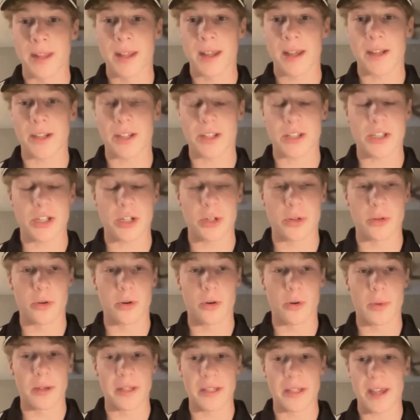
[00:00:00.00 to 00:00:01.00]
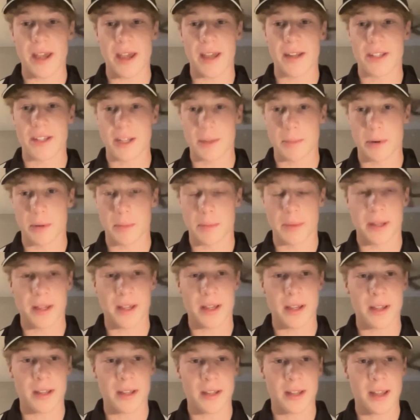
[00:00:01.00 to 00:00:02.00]
and just do all we can to
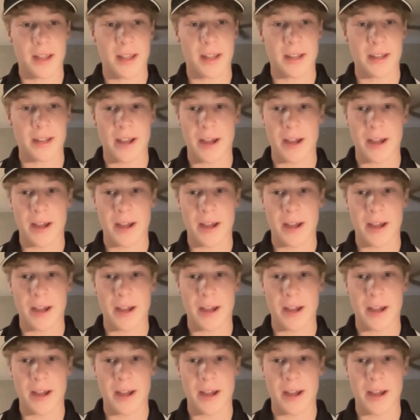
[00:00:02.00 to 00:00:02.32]
prepare. And